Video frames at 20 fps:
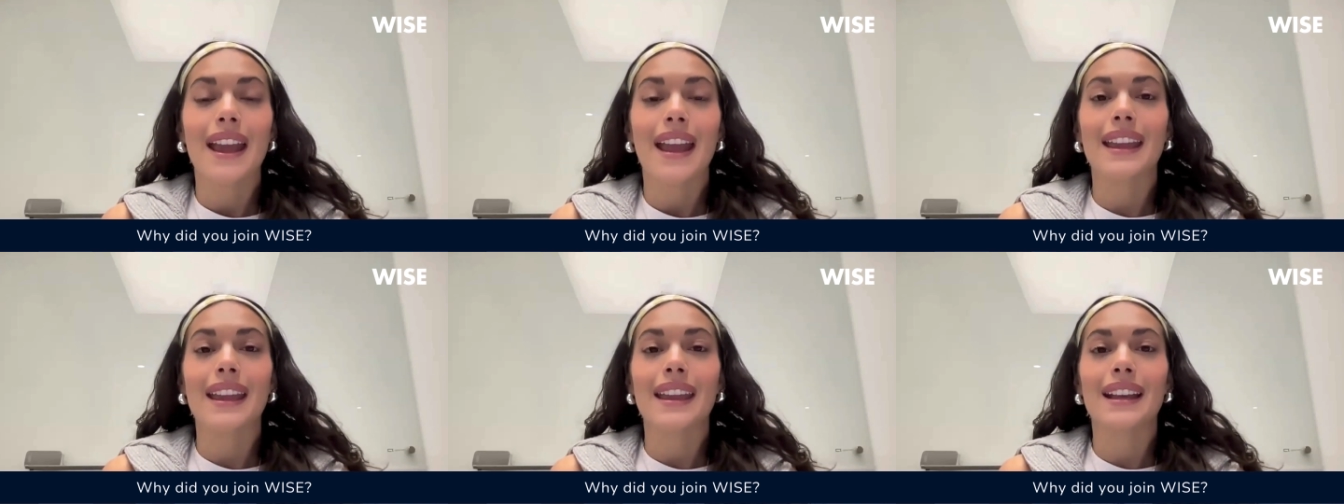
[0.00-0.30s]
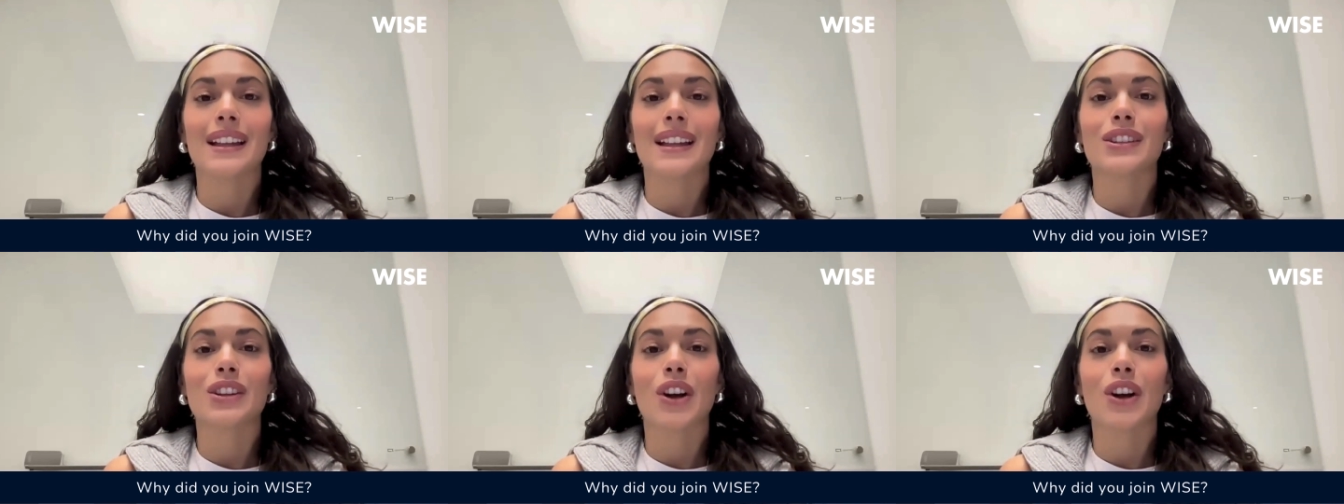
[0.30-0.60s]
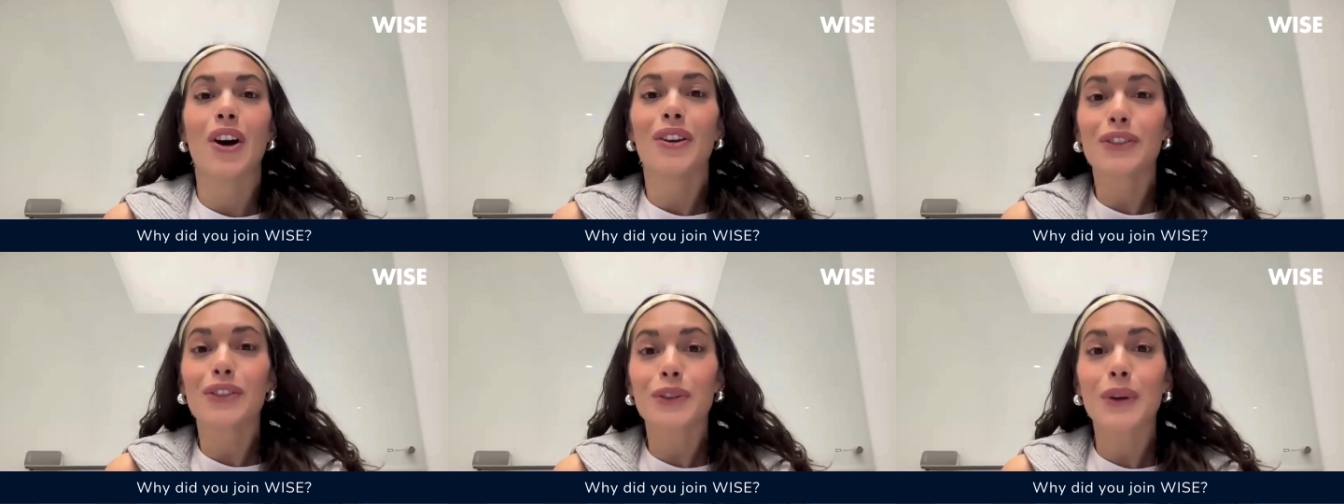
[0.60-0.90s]
And
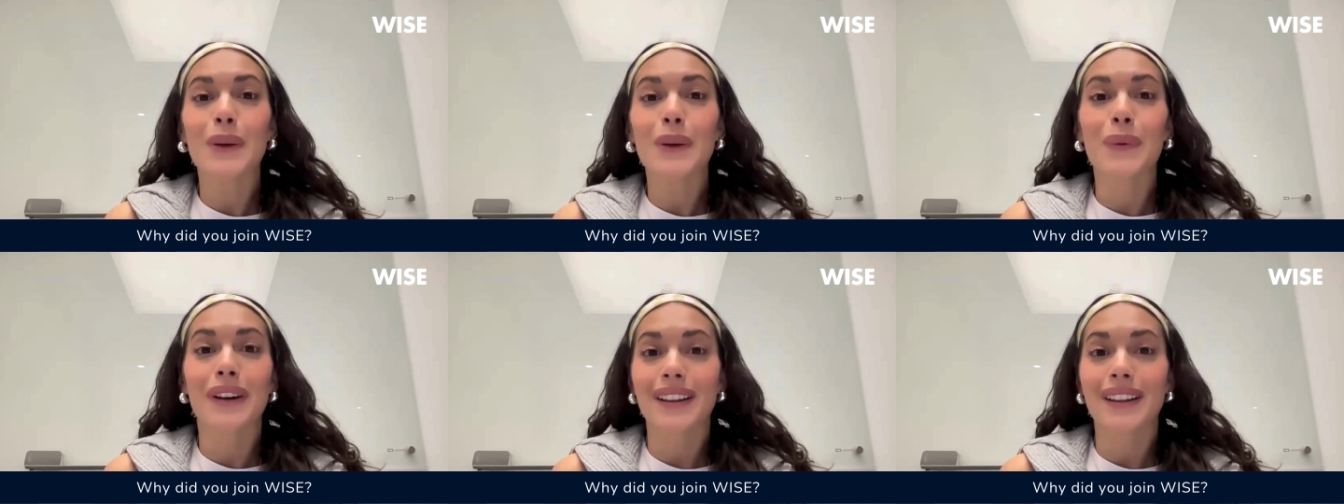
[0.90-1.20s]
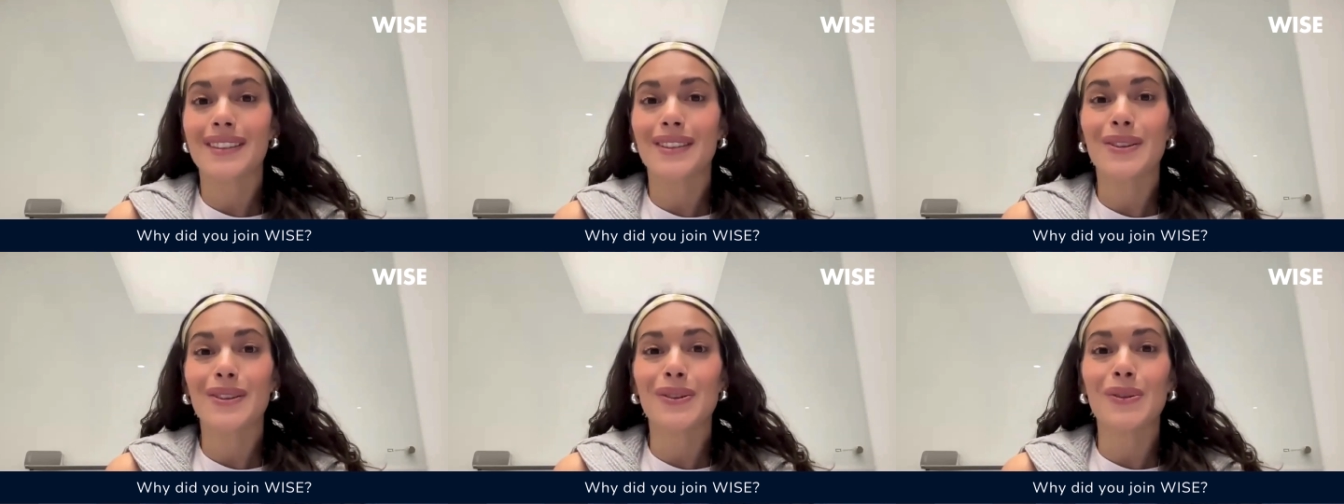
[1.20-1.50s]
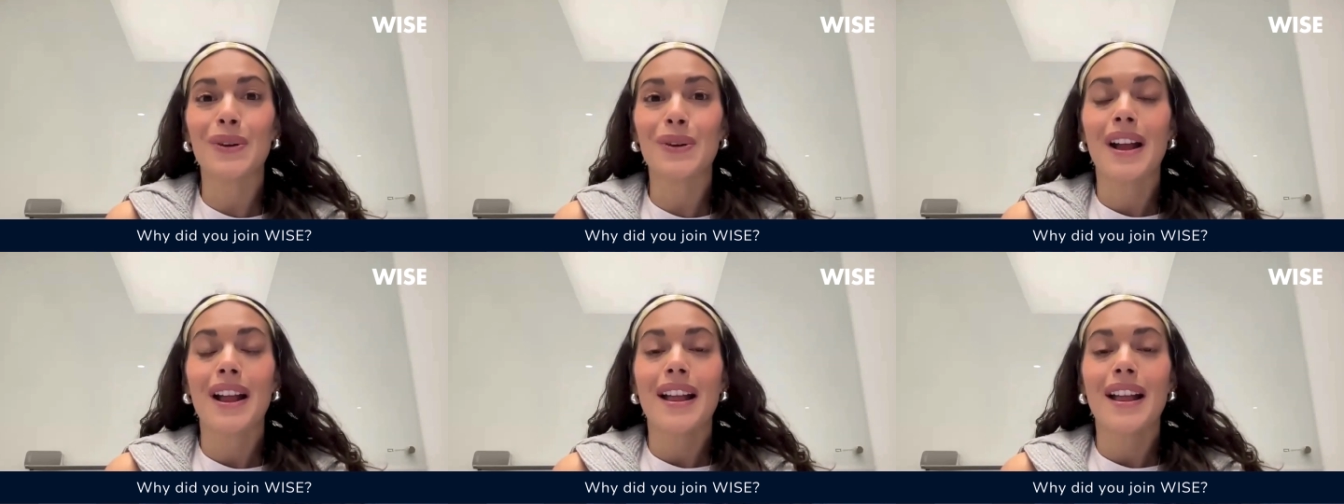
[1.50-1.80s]
also, I wanted
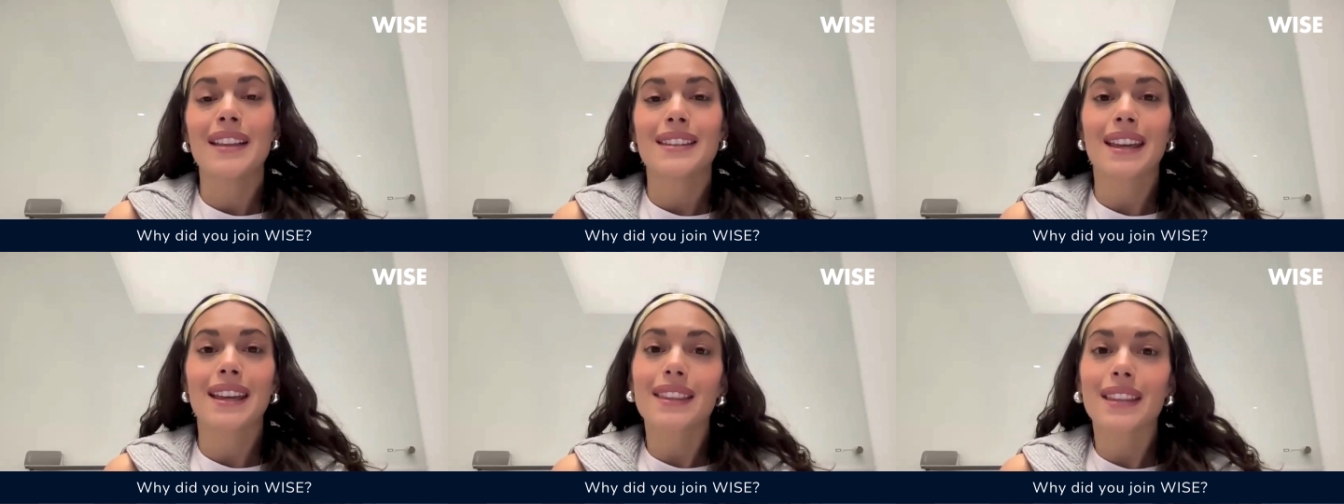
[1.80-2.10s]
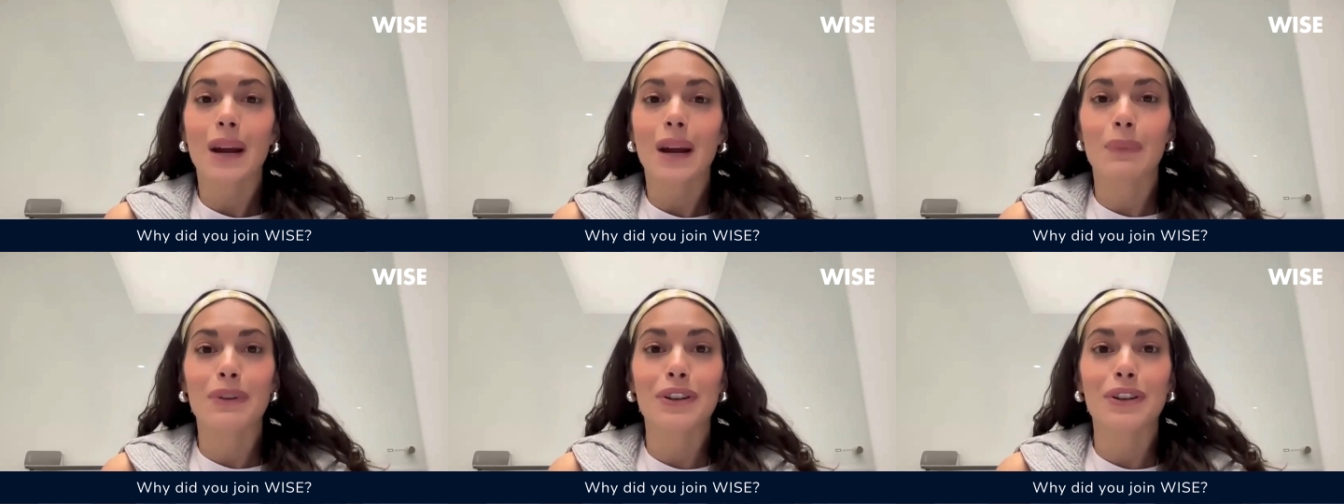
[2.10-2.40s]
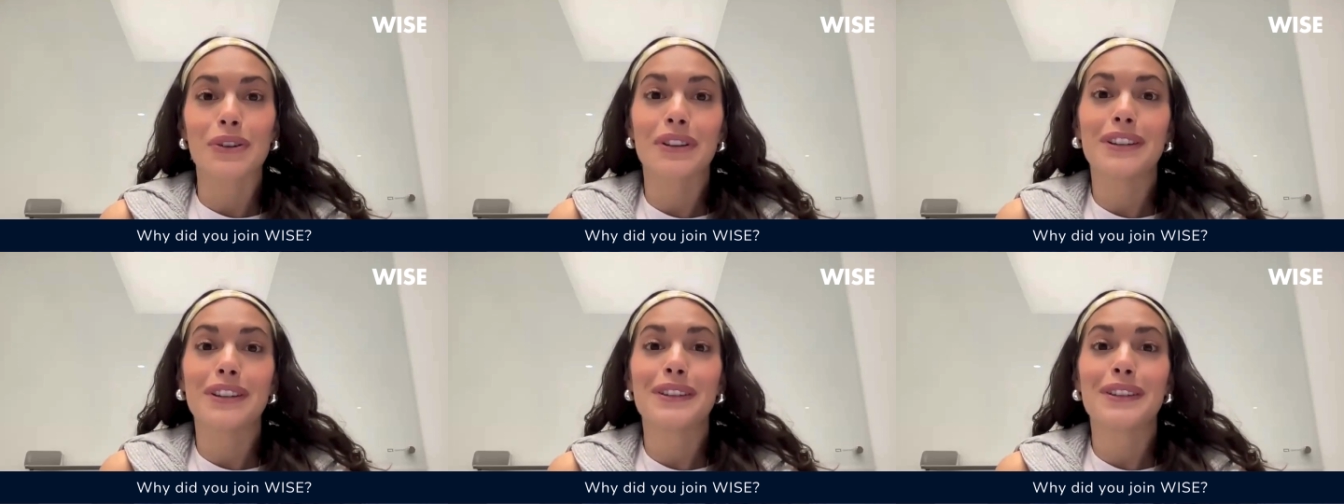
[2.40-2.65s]
to take the opportunity